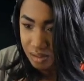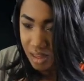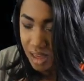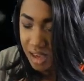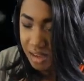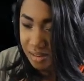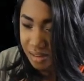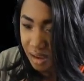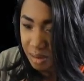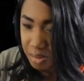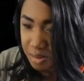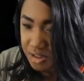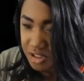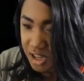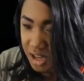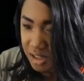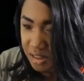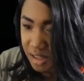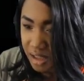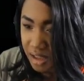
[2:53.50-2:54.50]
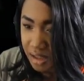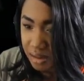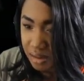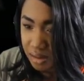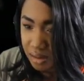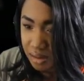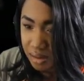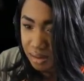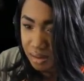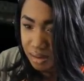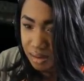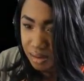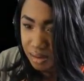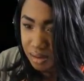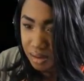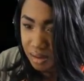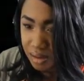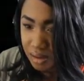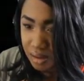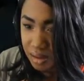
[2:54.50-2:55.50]
Thanks, I appreciate that.
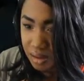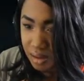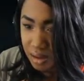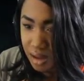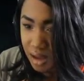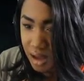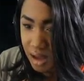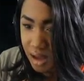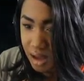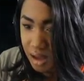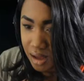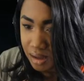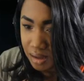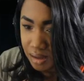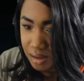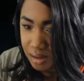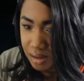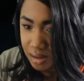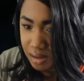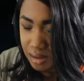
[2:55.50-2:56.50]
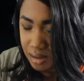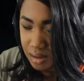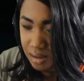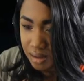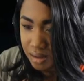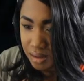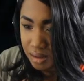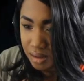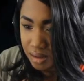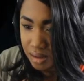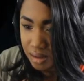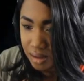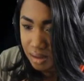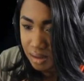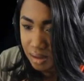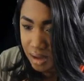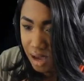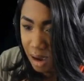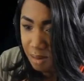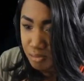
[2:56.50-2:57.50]

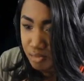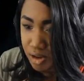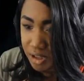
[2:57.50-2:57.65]
I'm